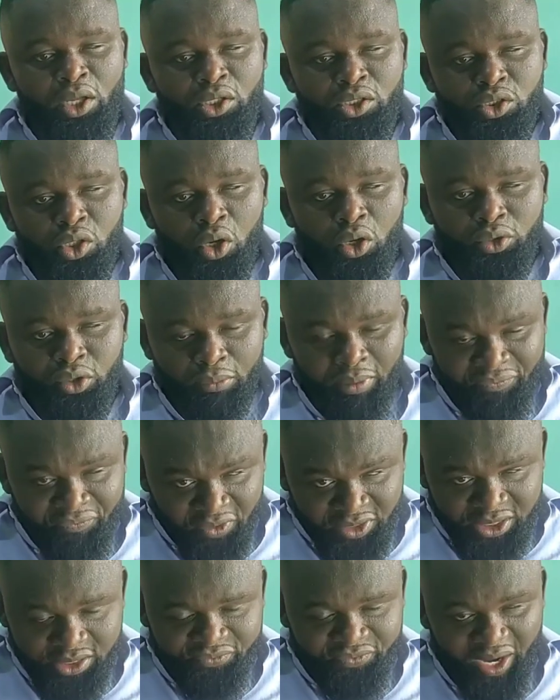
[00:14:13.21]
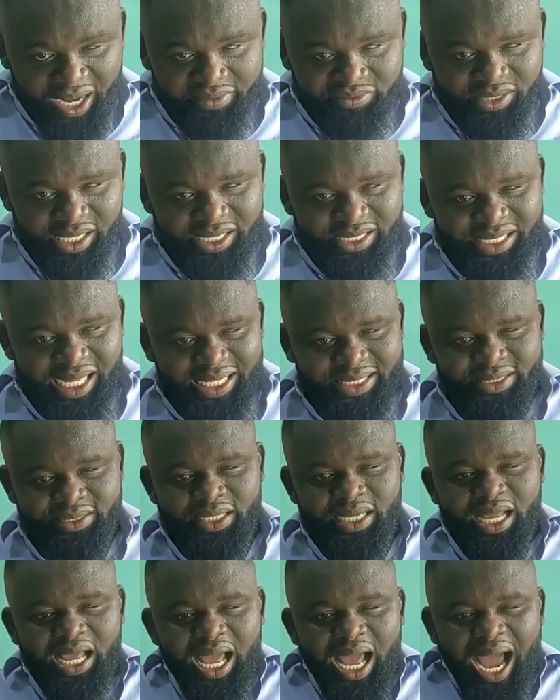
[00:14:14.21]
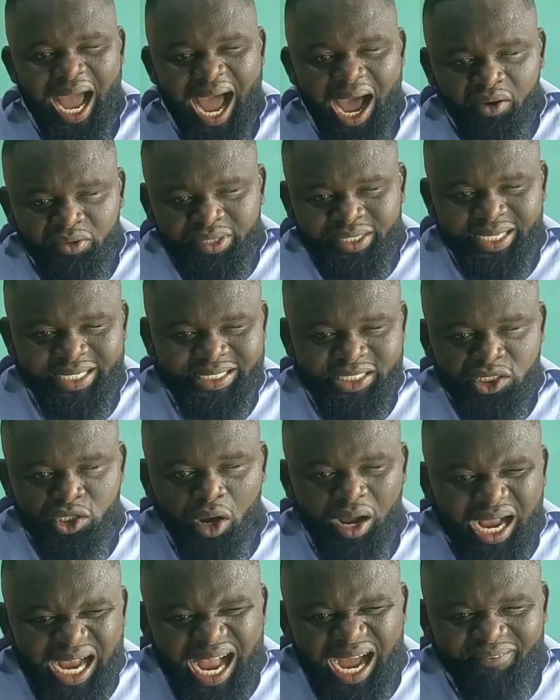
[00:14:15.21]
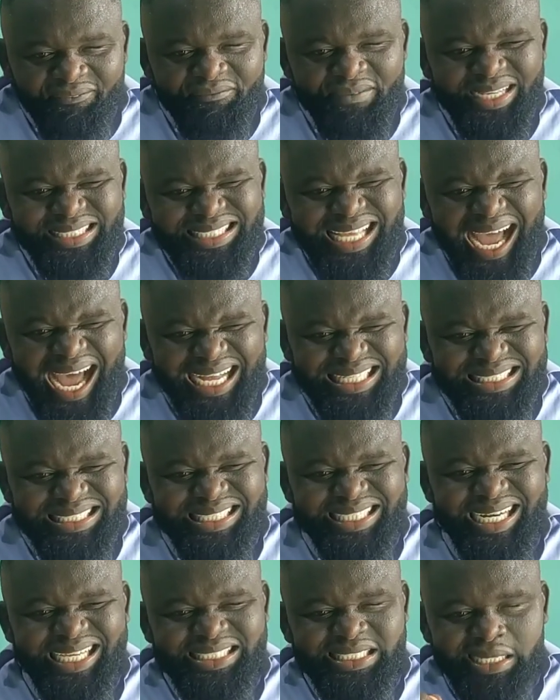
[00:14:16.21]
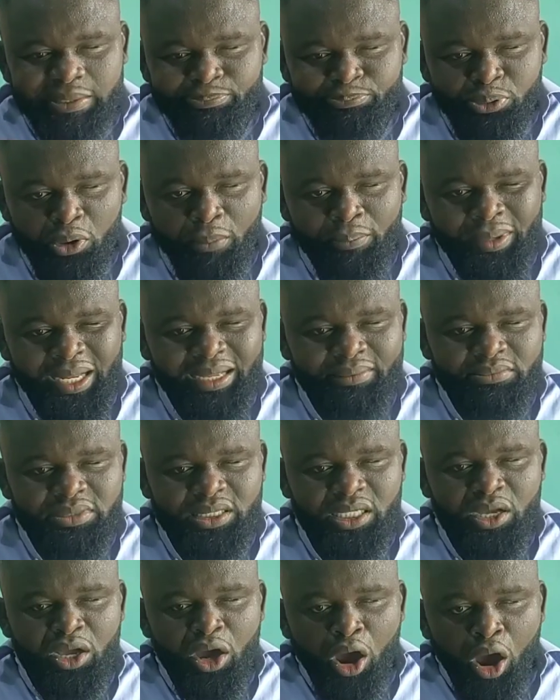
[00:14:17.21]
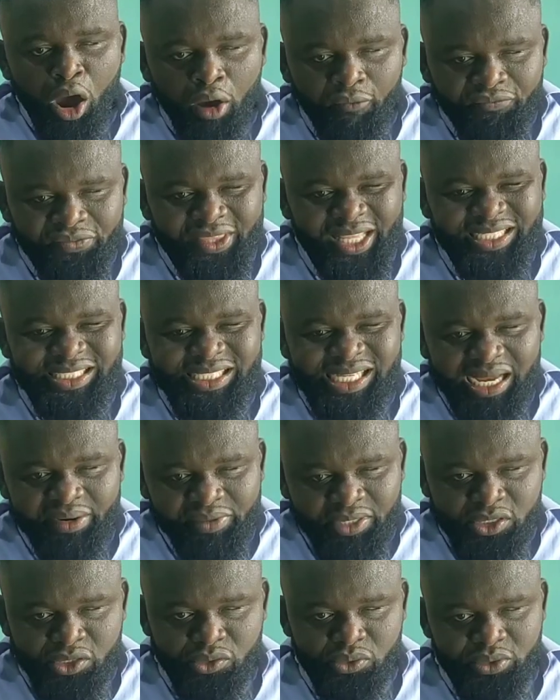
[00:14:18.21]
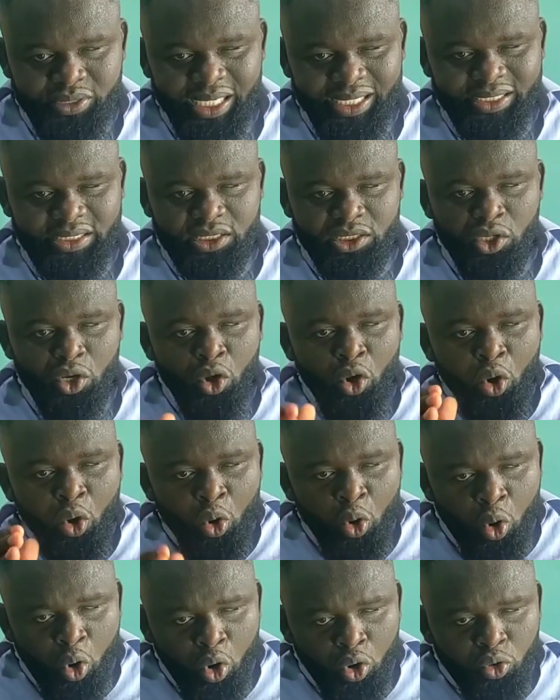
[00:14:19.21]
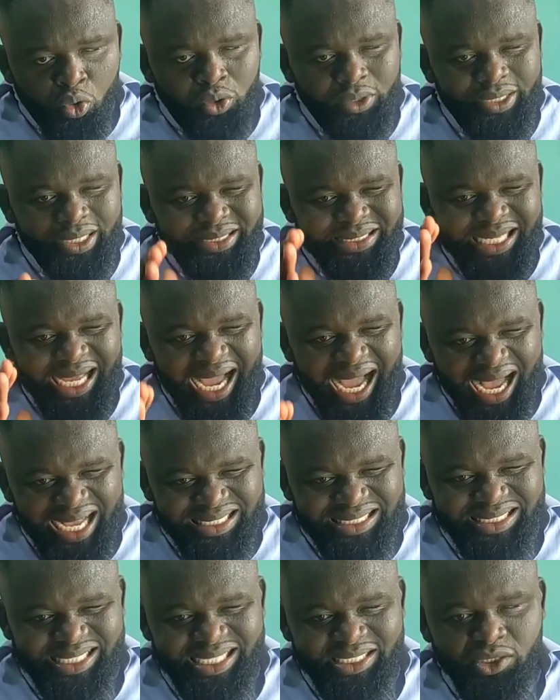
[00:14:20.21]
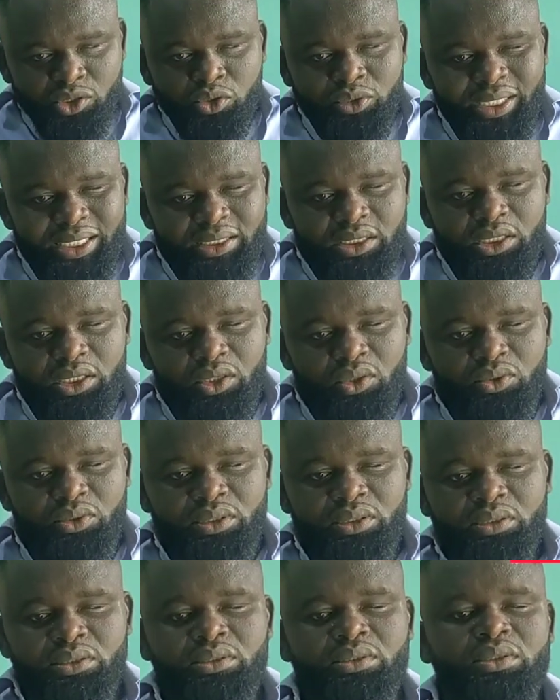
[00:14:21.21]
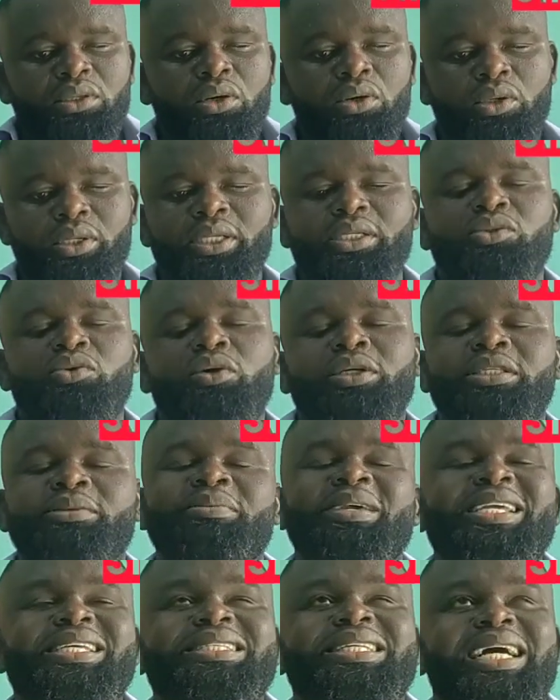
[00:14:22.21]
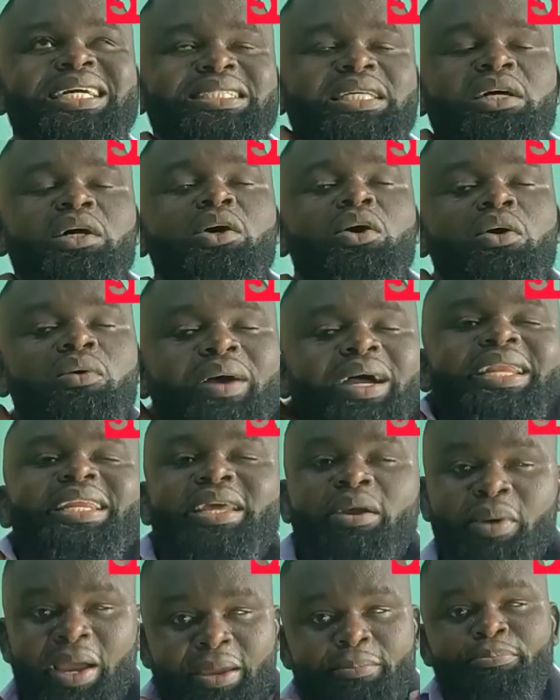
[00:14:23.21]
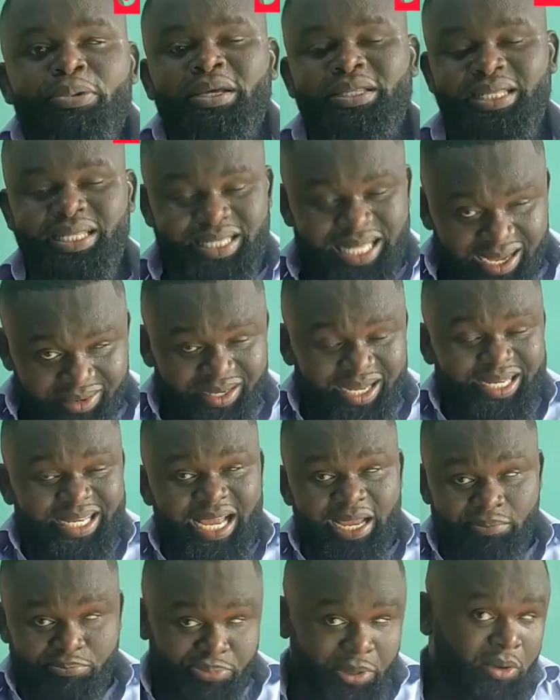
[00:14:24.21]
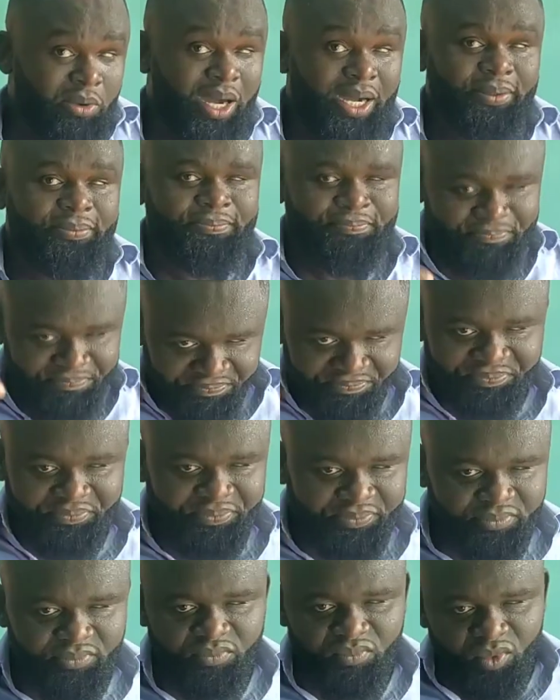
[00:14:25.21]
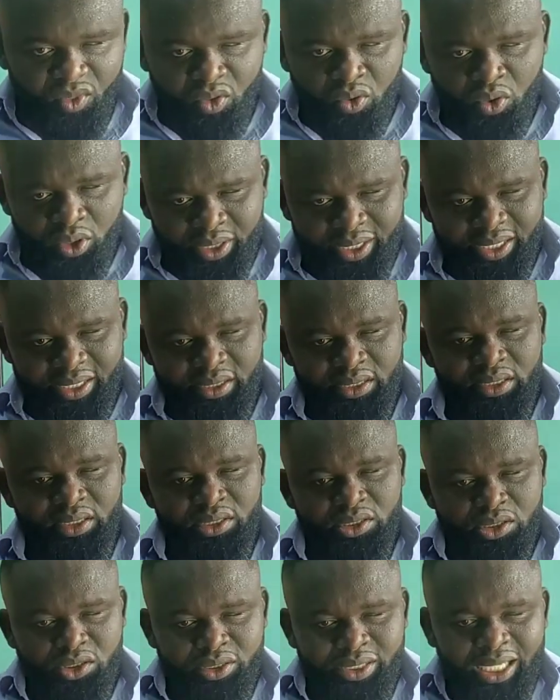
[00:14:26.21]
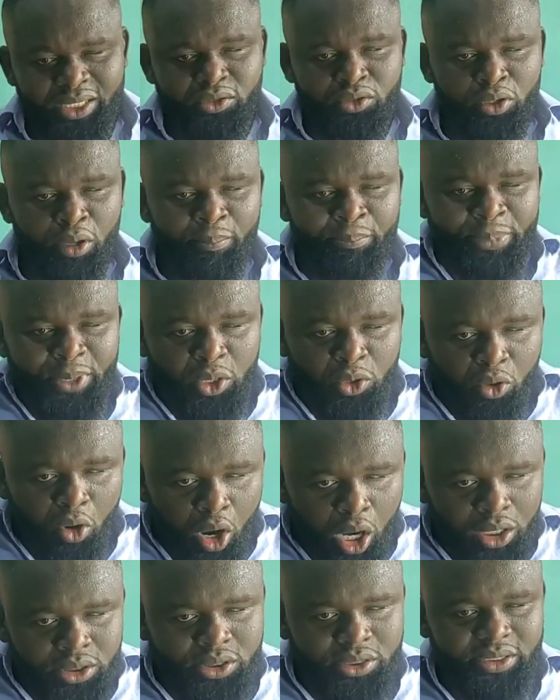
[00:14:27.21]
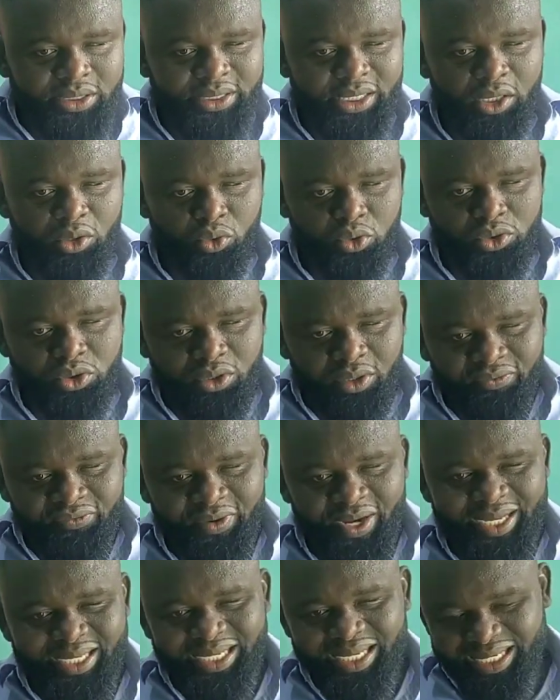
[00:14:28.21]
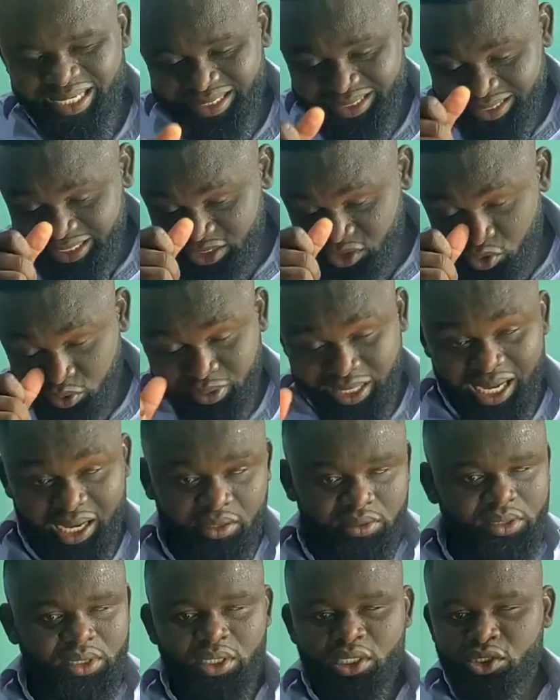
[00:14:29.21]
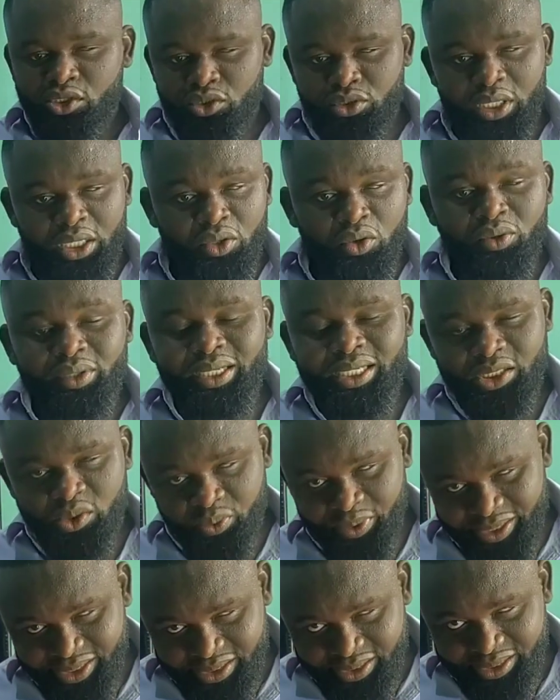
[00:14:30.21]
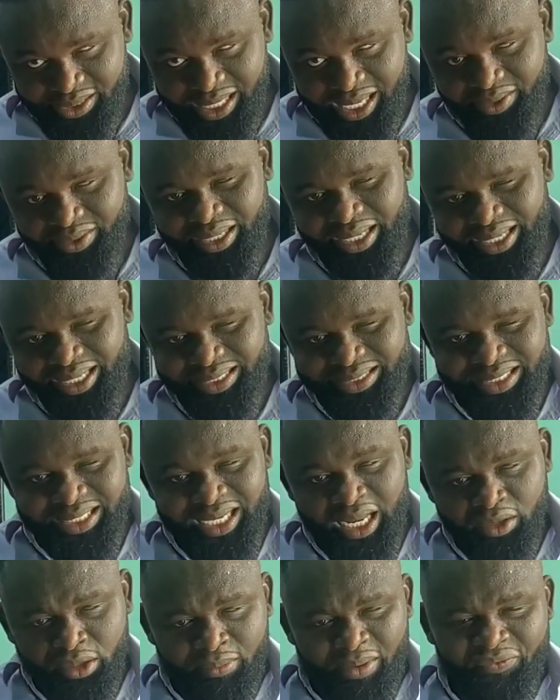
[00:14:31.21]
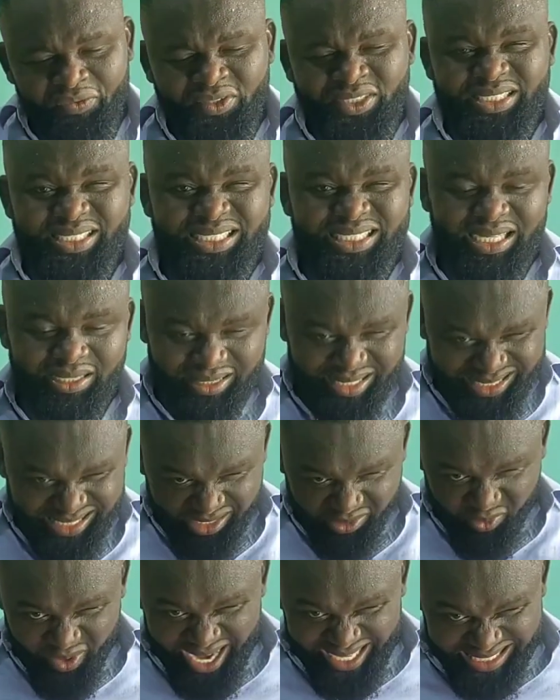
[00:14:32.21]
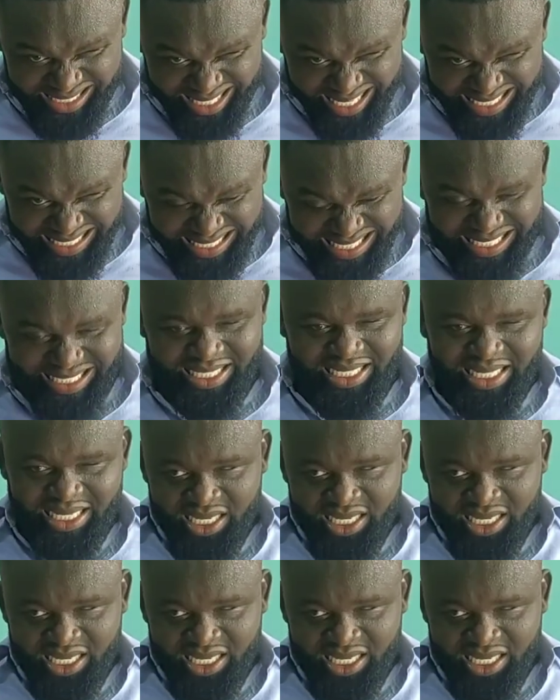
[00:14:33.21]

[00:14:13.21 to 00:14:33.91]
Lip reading: So number 45 says that how did your government address the problems of tertiary students who couldn't access student loan? Okay, so it means that when they were now that they are in power, okay, student loan, because they could not find guarantee. So now student loan is without guarantee. Now number 46 is quite lengthy.